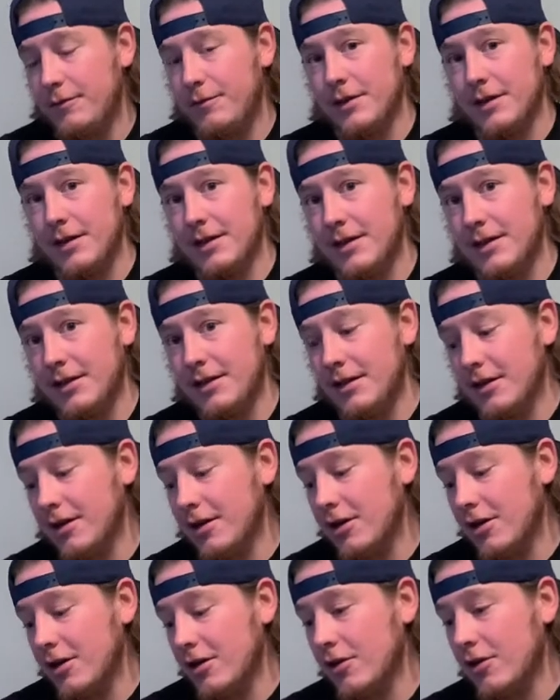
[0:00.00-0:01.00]
big
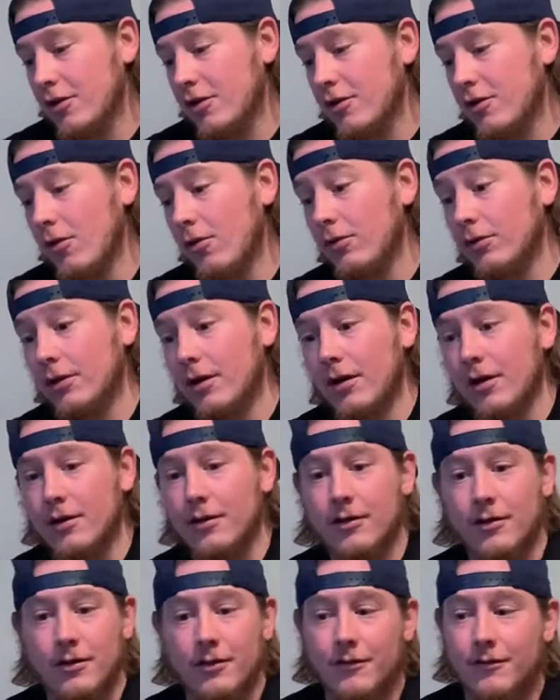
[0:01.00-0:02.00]
Goldar
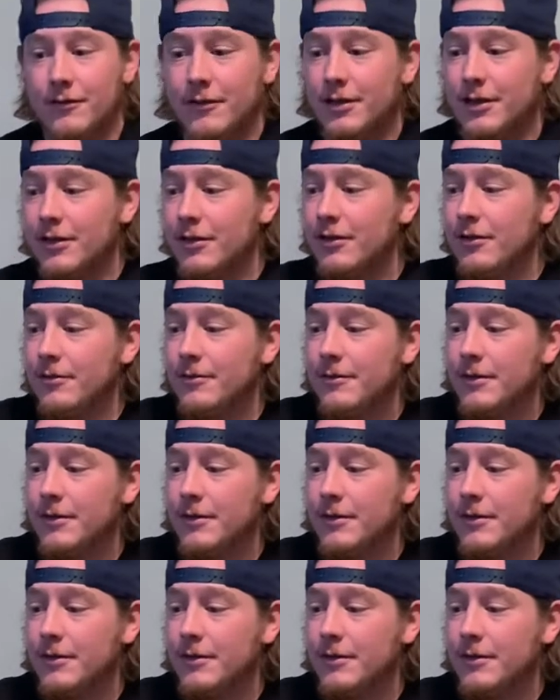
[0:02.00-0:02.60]
over here,